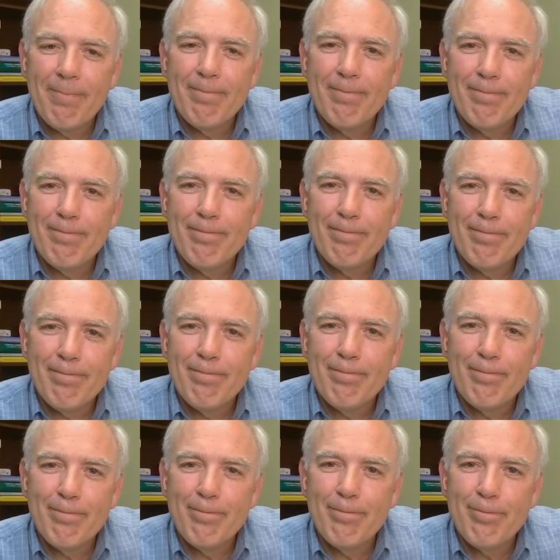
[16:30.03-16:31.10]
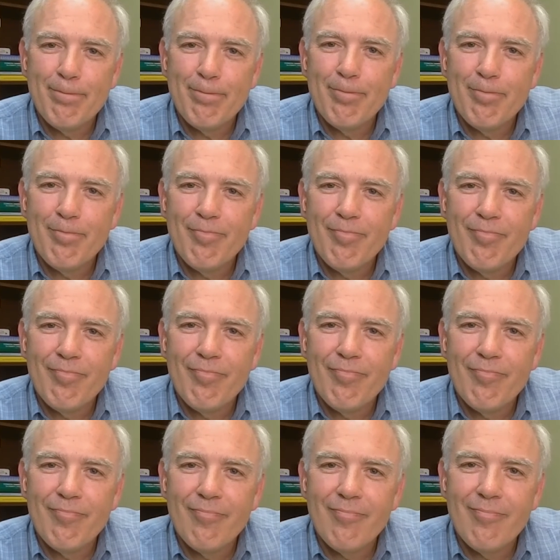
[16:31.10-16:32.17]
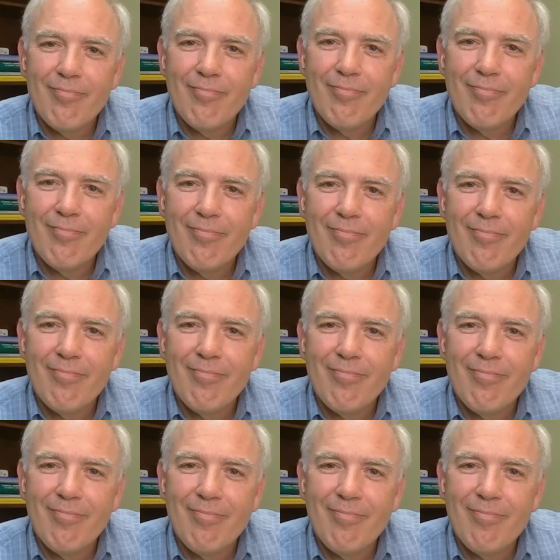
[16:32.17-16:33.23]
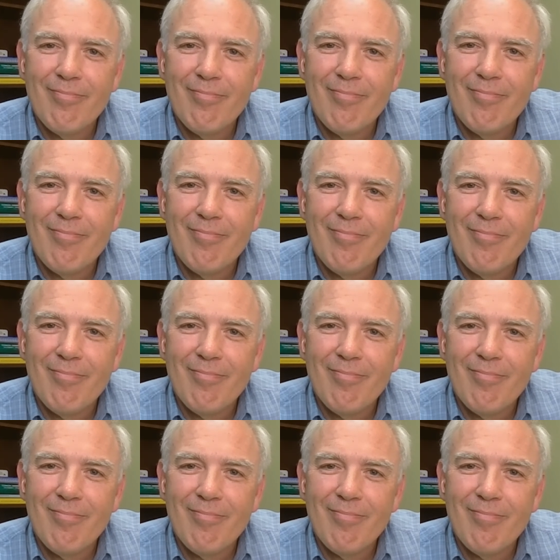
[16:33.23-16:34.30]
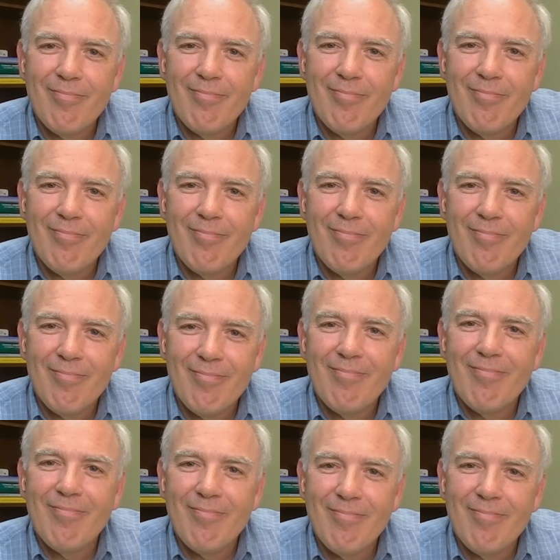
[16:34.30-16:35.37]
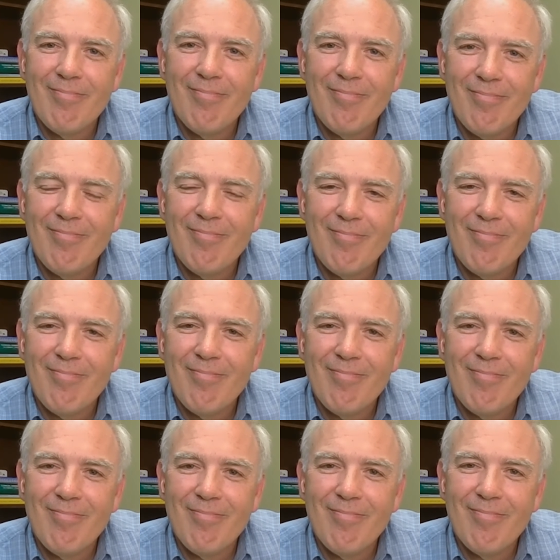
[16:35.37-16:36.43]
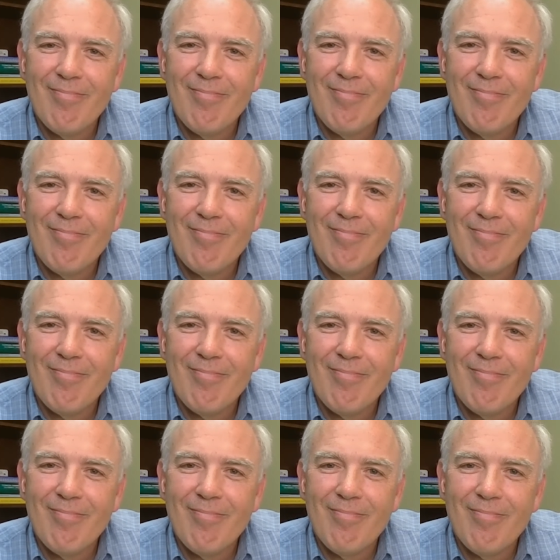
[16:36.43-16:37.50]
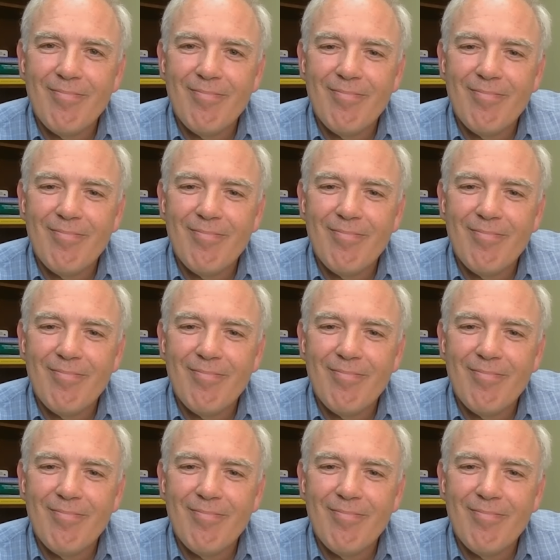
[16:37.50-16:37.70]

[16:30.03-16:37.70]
(silent)